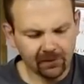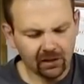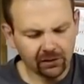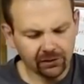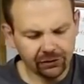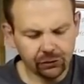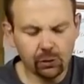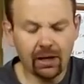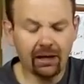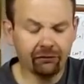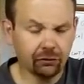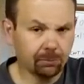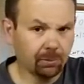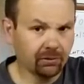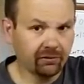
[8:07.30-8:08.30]
You have to
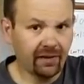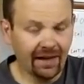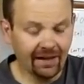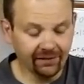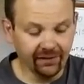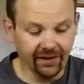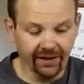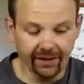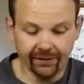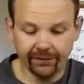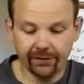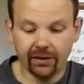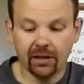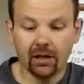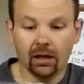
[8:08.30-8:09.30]
provide that,
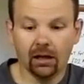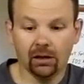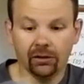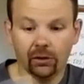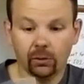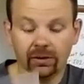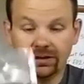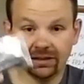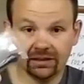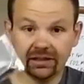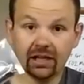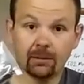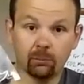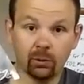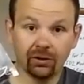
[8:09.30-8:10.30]
although it did
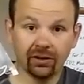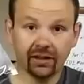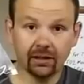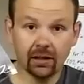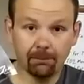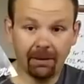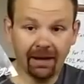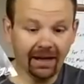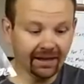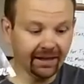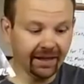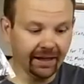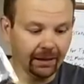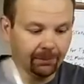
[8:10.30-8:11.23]
come with a back cap.